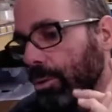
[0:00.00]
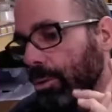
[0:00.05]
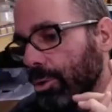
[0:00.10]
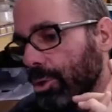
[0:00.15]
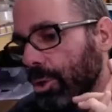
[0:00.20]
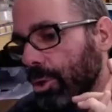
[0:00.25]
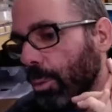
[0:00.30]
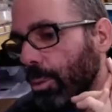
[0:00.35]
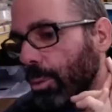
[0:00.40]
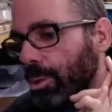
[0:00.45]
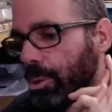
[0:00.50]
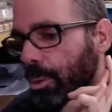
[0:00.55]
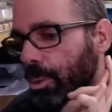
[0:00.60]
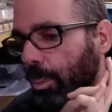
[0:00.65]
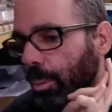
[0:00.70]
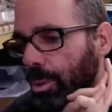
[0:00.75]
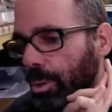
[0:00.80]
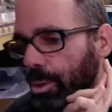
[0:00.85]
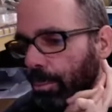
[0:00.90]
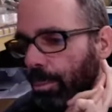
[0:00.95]
So when
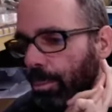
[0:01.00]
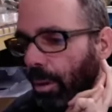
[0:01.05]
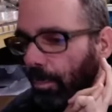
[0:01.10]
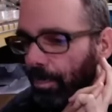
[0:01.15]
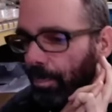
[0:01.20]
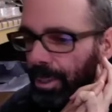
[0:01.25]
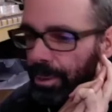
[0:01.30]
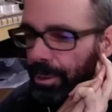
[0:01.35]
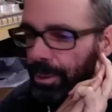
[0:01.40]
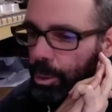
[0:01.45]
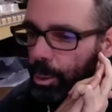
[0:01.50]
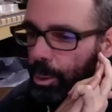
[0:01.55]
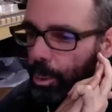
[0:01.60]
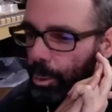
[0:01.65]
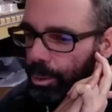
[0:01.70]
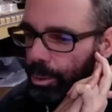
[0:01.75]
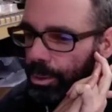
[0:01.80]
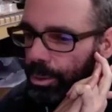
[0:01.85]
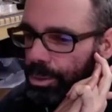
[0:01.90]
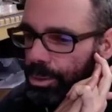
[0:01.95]
you're pumping the
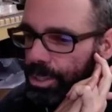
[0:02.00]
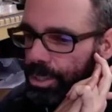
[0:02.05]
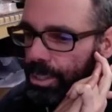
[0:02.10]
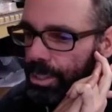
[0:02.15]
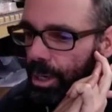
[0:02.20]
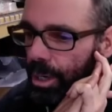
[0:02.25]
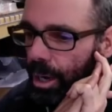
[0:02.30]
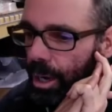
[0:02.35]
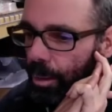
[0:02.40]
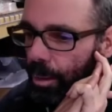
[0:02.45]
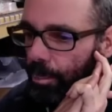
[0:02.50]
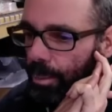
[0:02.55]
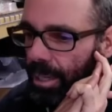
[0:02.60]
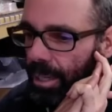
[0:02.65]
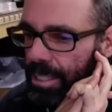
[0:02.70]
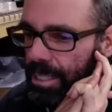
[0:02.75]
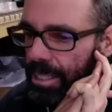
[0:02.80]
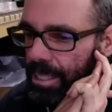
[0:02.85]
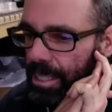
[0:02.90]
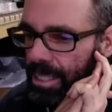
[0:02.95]
corners,
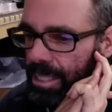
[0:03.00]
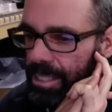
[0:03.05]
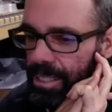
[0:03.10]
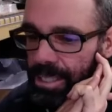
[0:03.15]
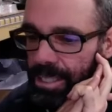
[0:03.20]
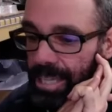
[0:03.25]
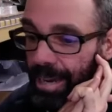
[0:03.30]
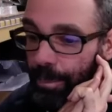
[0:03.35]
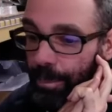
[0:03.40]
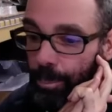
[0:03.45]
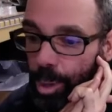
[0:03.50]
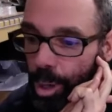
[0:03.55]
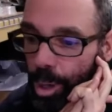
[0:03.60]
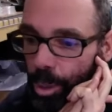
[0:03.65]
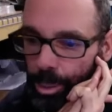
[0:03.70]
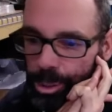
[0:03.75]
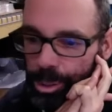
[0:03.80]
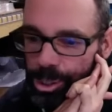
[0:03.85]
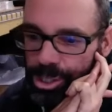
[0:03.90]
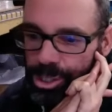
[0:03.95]
it's the same
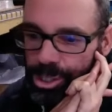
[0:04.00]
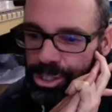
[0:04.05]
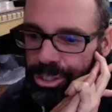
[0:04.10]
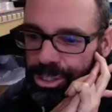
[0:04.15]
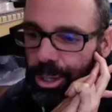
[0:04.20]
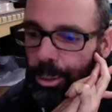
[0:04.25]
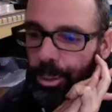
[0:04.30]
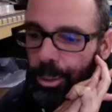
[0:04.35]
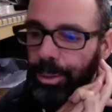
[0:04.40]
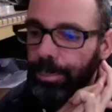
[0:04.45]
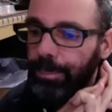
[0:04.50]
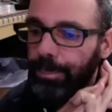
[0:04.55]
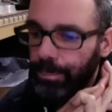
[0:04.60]
row, it's just slower.